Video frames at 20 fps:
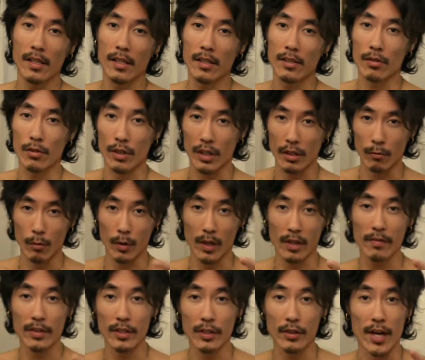So
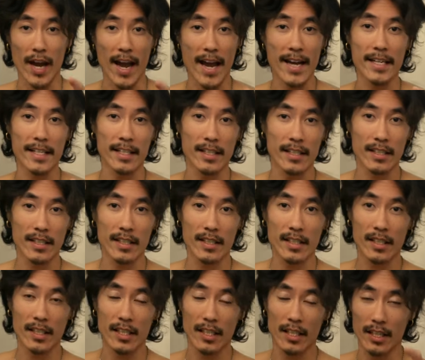whatever you hate,
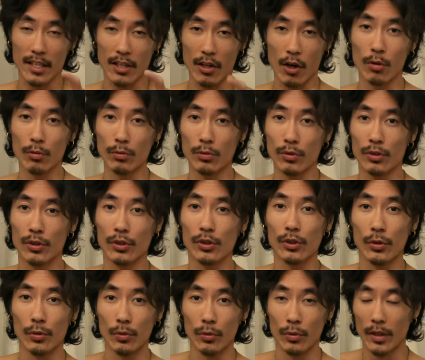it owns
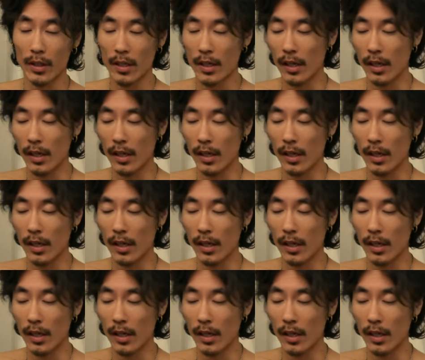you.